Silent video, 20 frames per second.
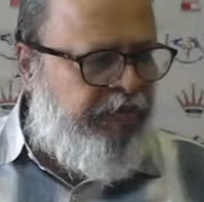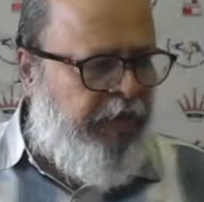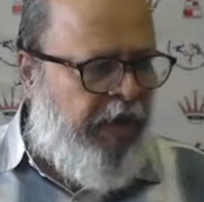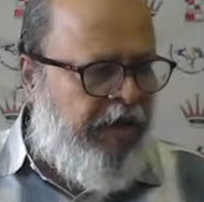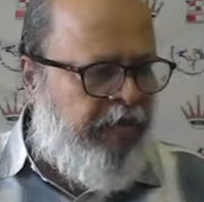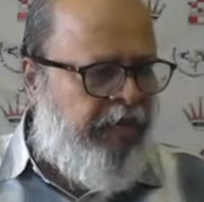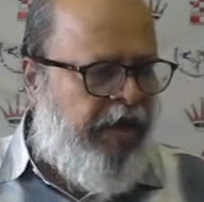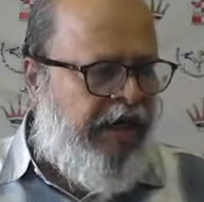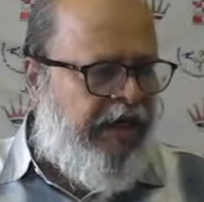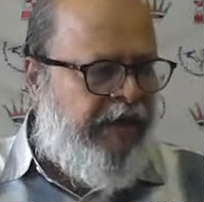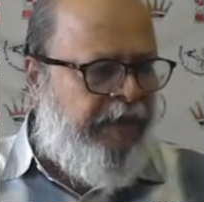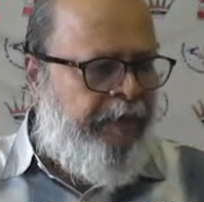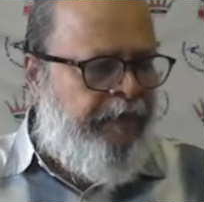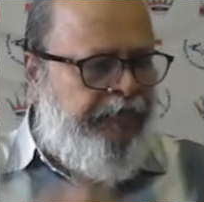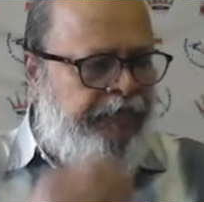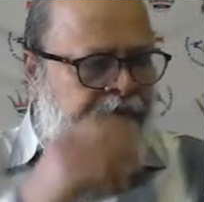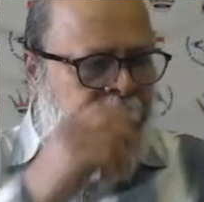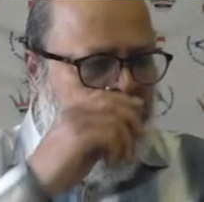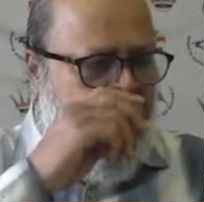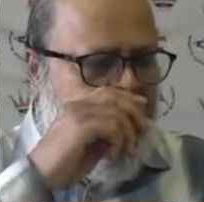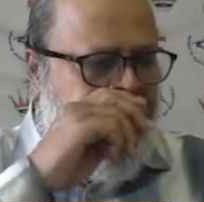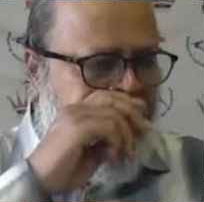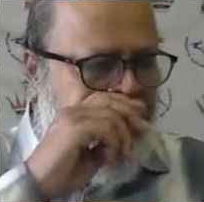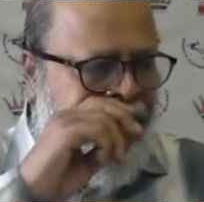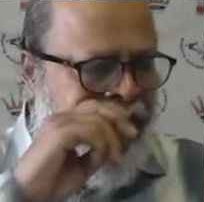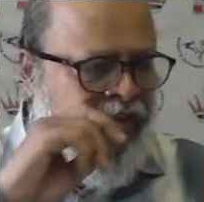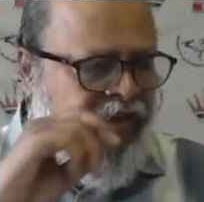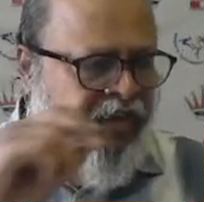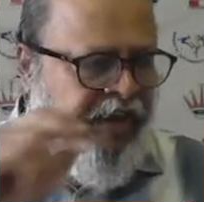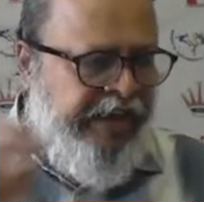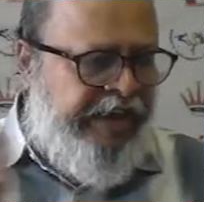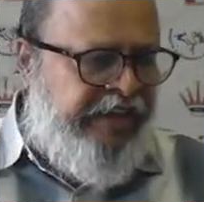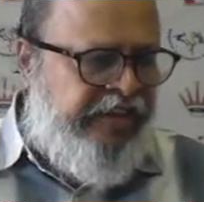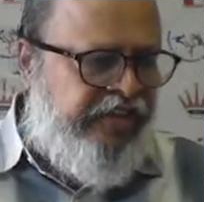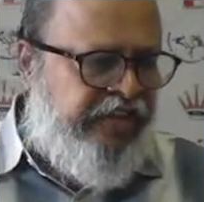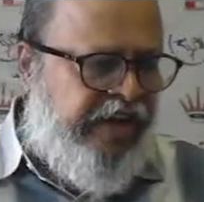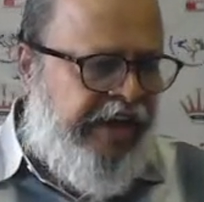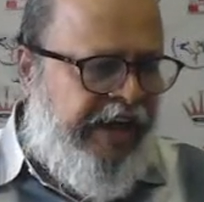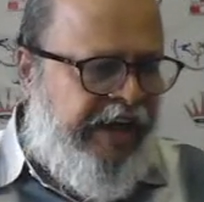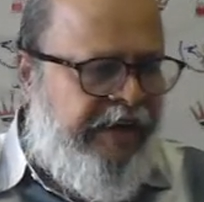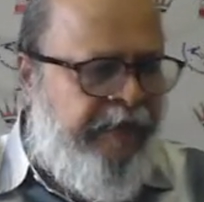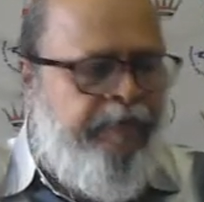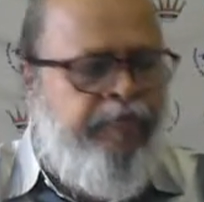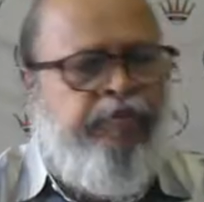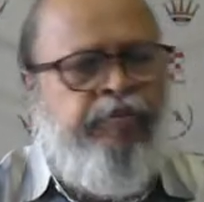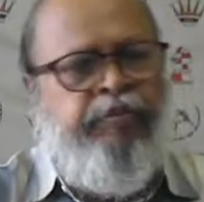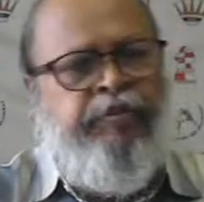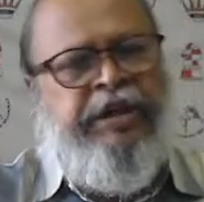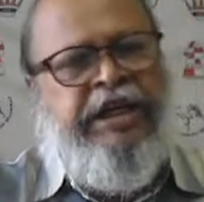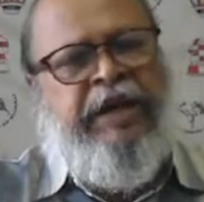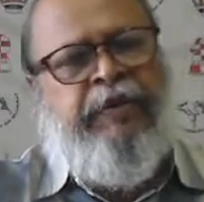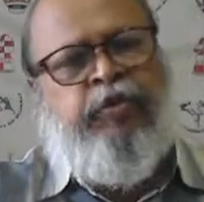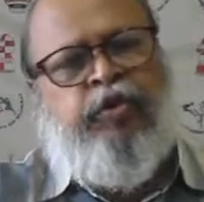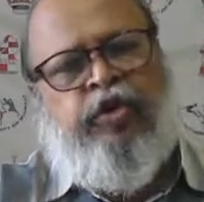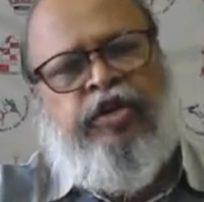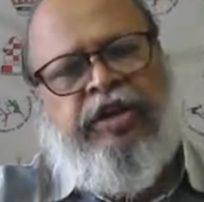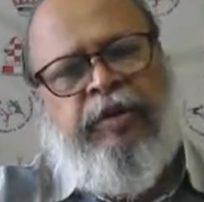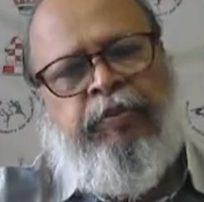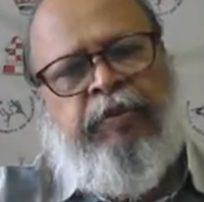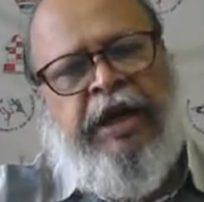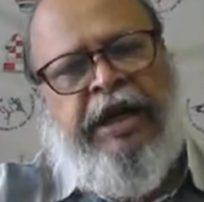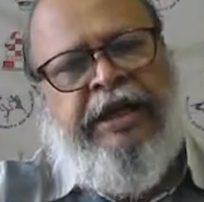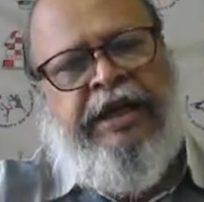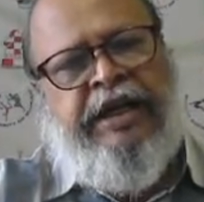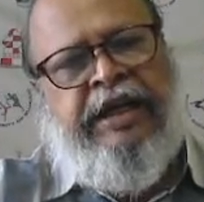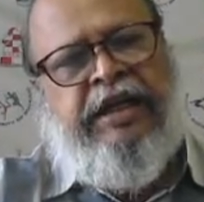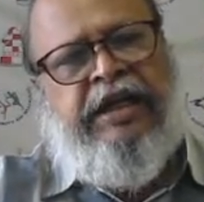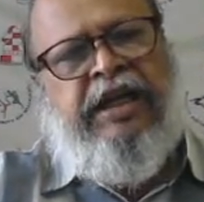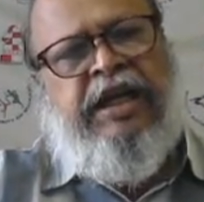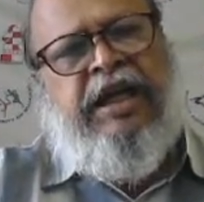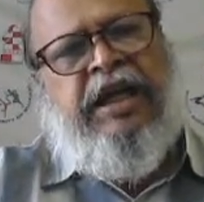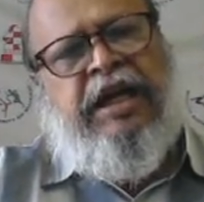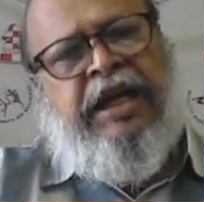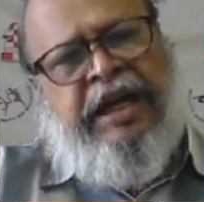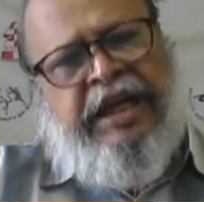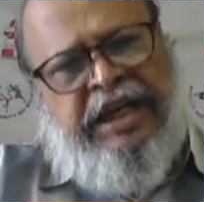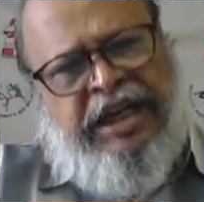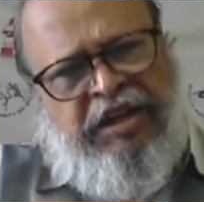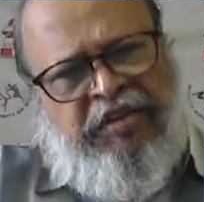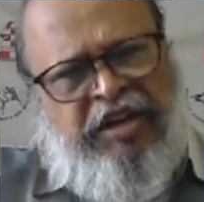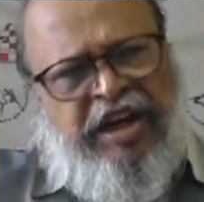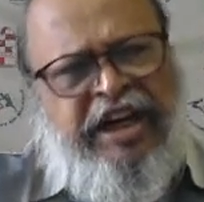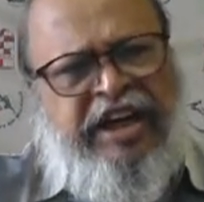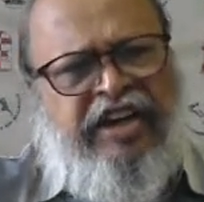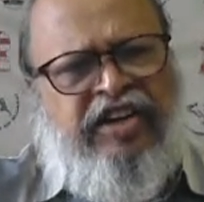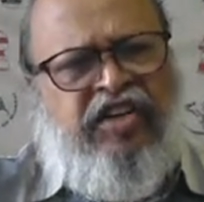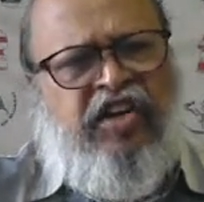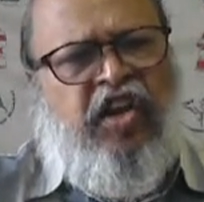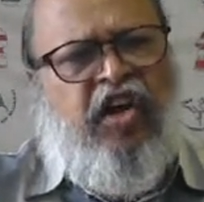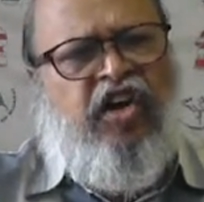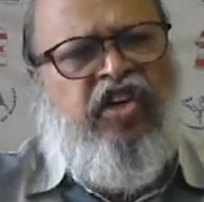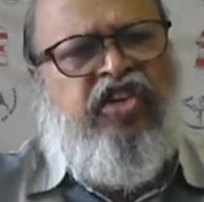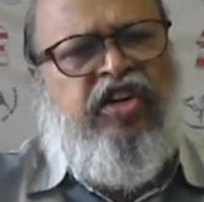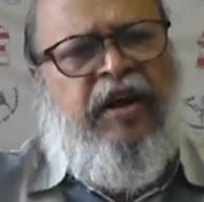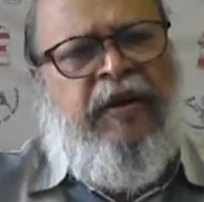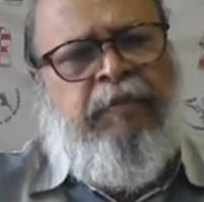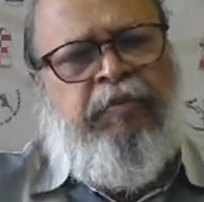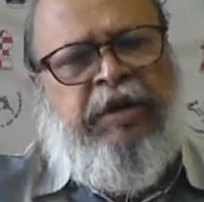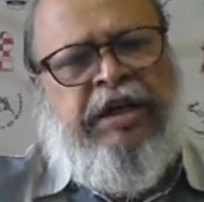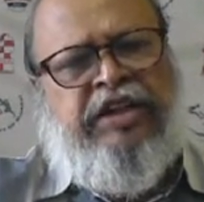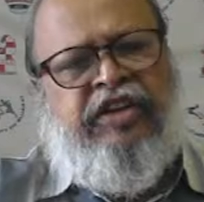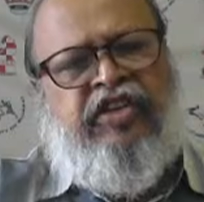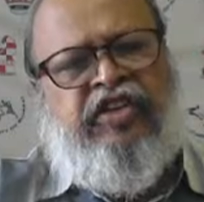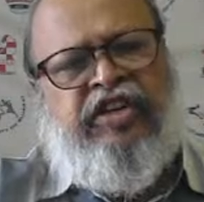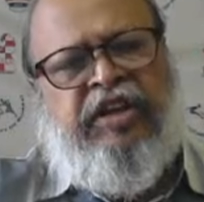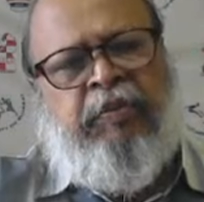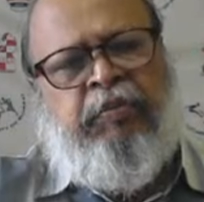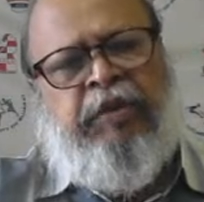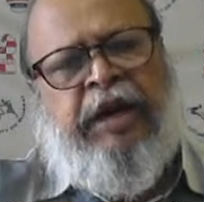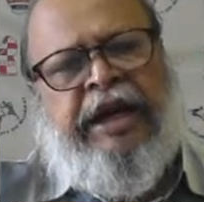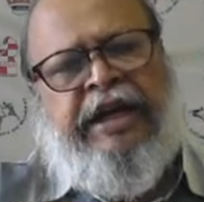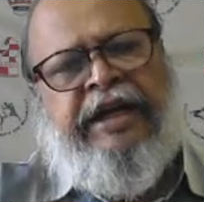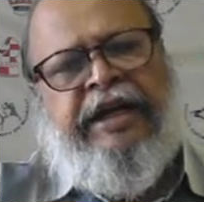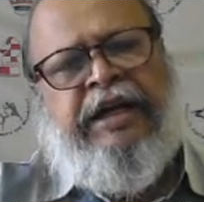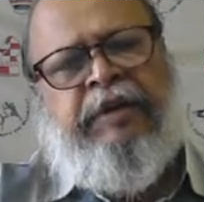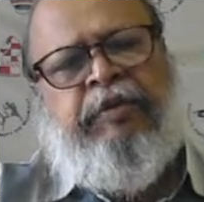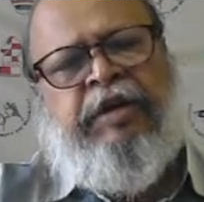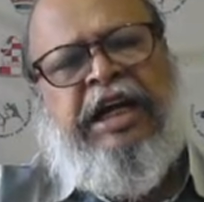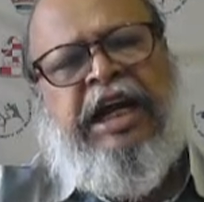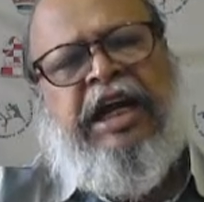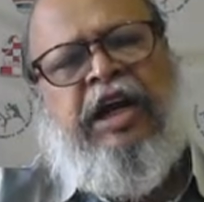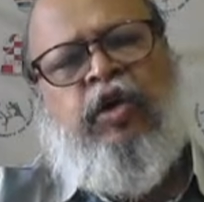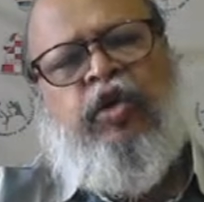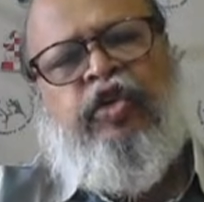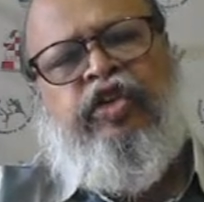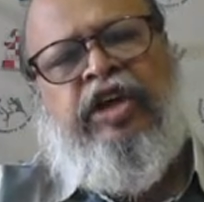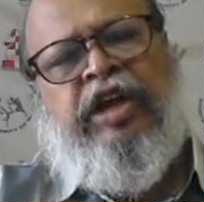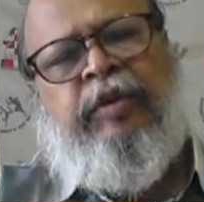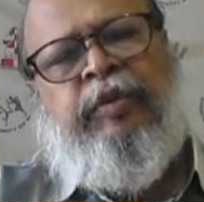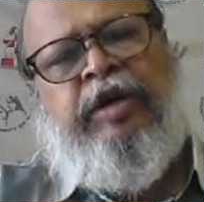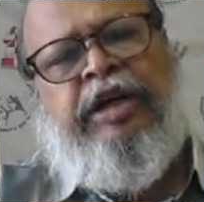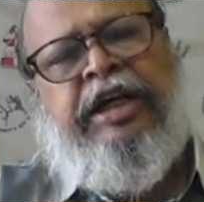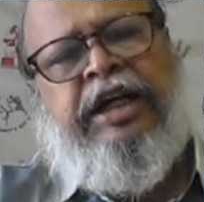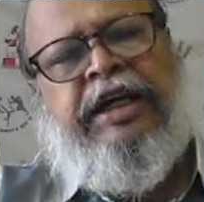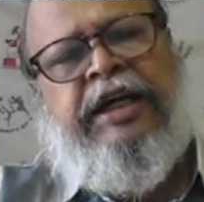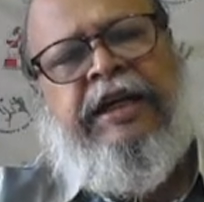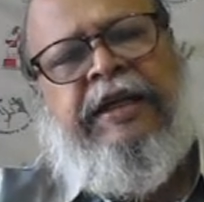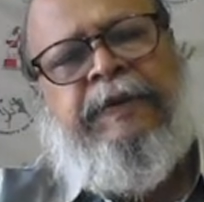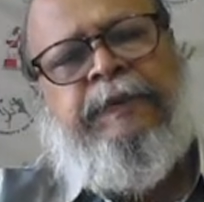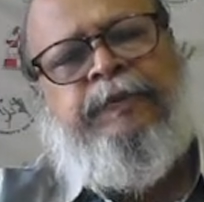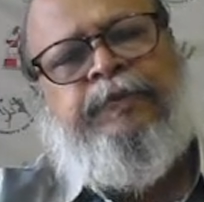Parmar, chess is great, is correct. bf2 is a blunder. Anyway it is lost, but this is a blunder. Losing immediately.